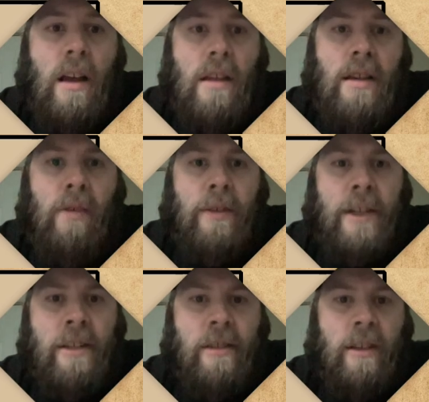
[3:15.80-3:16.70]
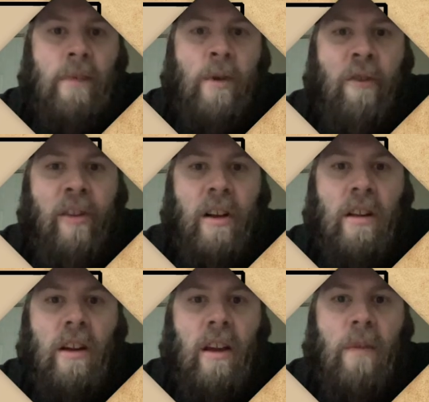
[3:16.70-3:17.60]
Simultaneously, the movement
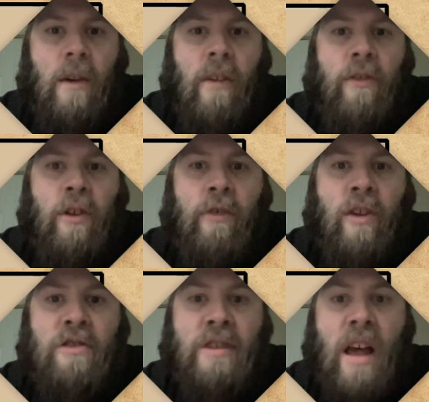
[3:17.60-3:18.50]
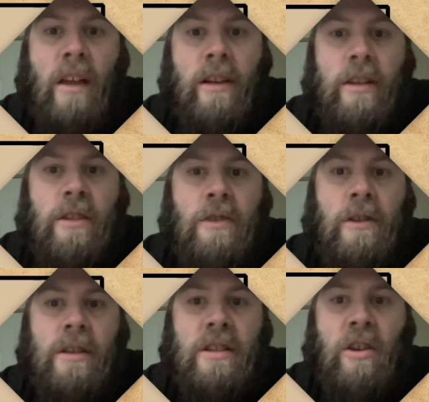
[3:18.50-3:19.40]
claim of universality stood
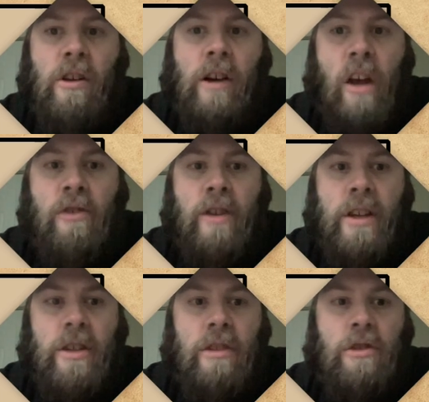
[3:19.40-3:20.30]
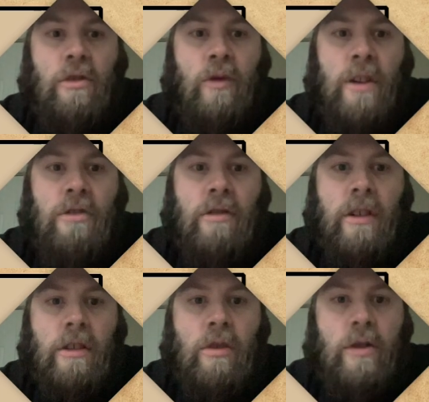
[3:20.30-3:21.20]
in stark contradiction to racial
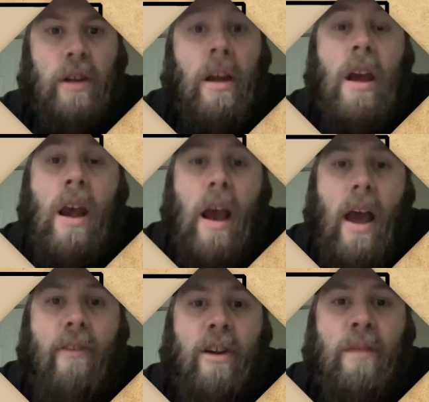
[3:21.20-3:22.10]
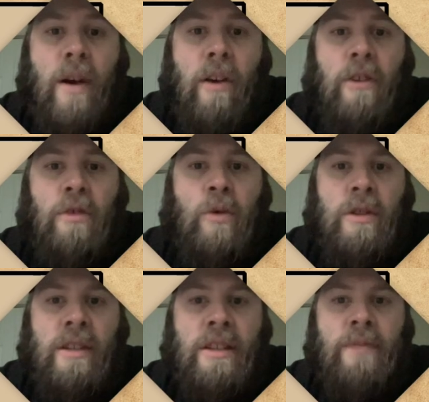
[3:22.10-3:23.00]
exclusion. African Americans were
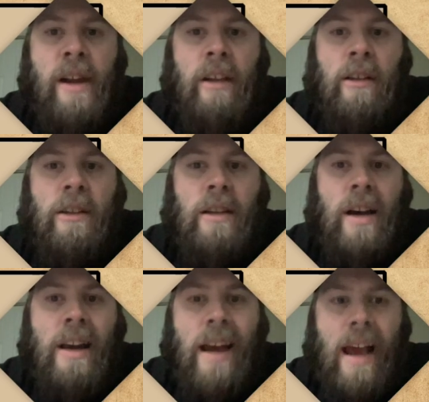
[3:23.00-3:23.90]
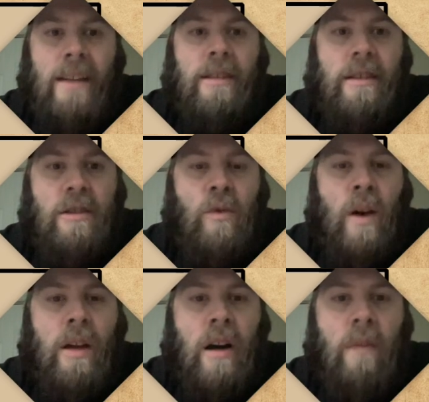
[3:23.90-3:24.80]
systematically denied access to
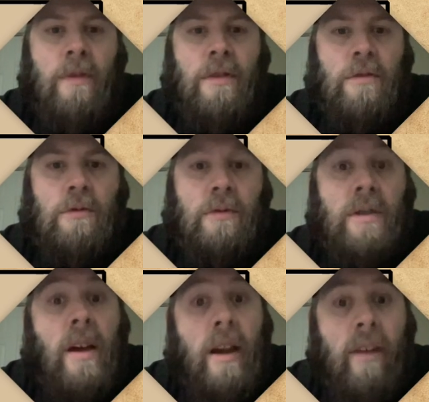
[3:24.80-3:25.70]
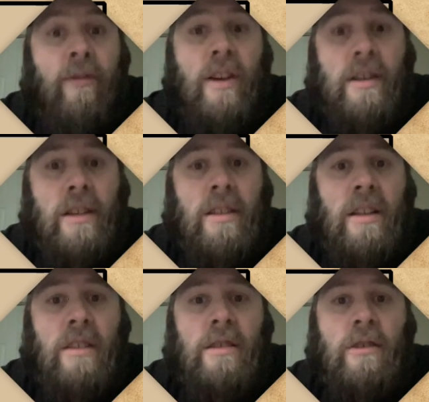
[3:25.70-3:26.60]
white common schools and faced
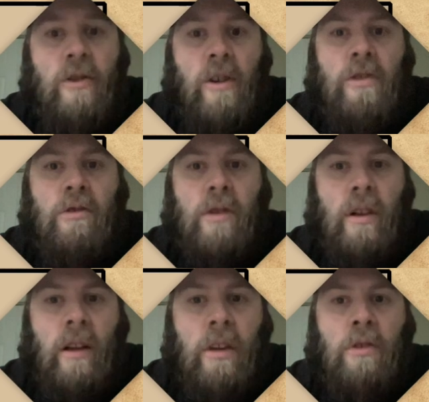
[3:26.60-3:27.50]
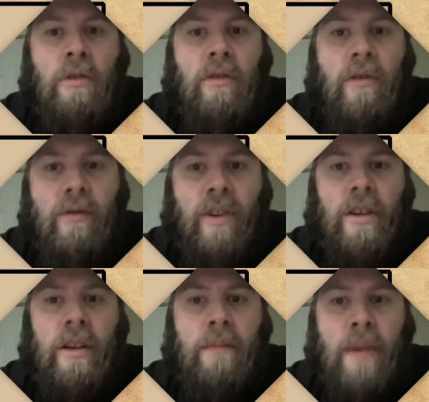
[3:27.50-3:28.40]
intense structural and legal
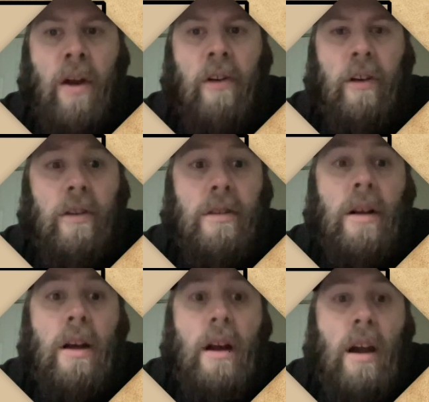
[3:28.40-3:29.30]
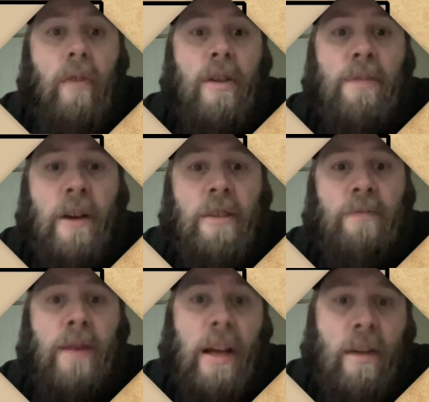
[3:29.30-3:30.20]
funding barriers. In response,
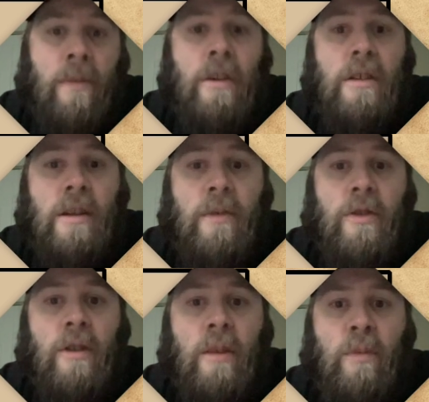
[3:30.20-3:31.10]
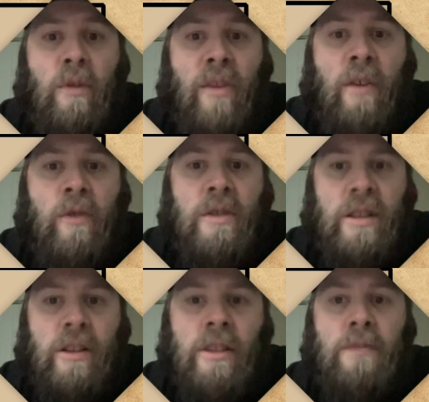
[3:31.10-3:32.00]
black communities demonstrated profound
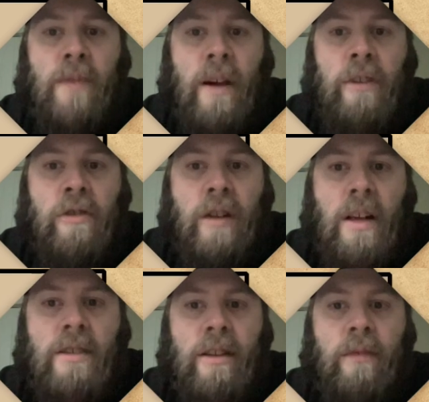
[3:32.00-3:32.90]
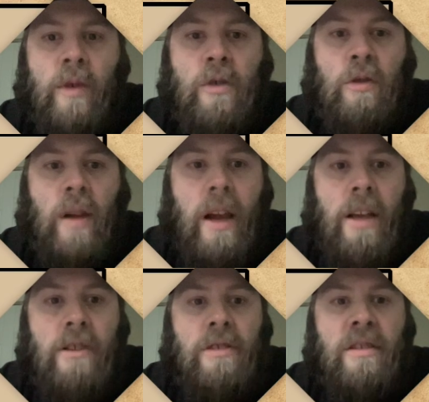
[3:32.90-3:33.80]
resilience by utilizing mutual
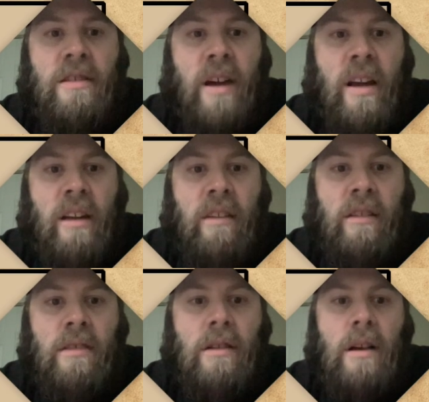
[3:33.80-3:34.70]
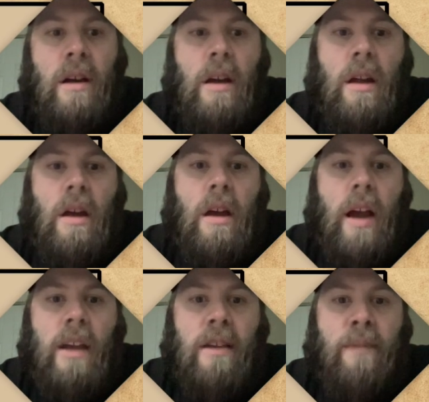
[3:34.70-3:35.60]
aid societies
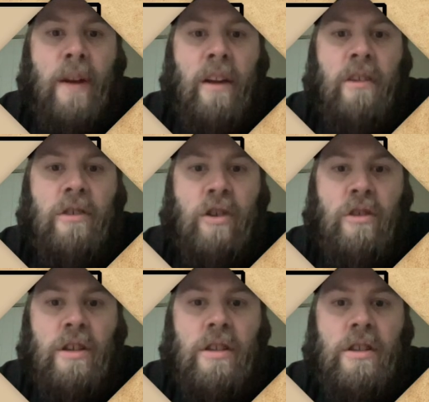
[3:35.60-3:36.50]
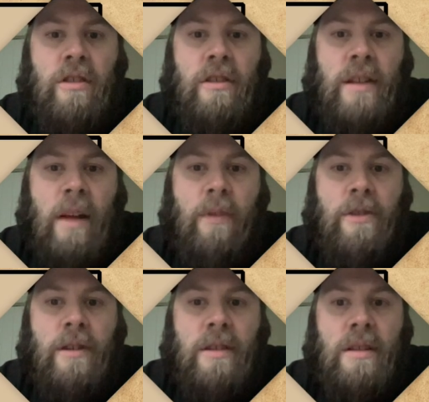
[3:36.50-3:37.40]
and independent churches to
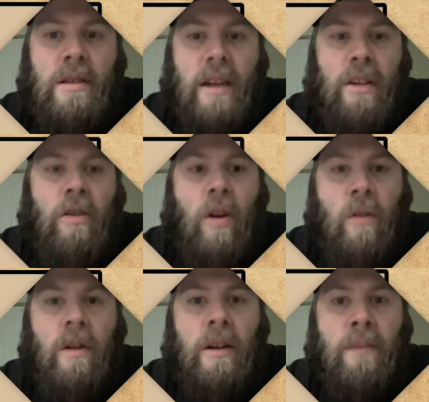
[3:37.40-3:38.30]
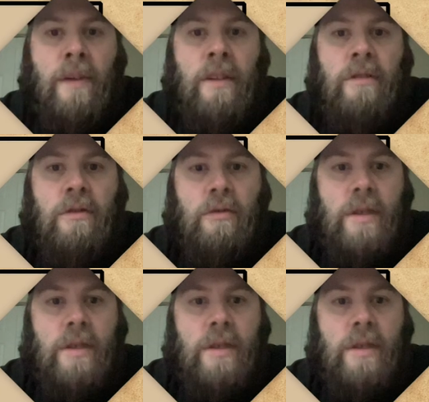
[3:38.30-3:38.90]
establish and sustain their own independent school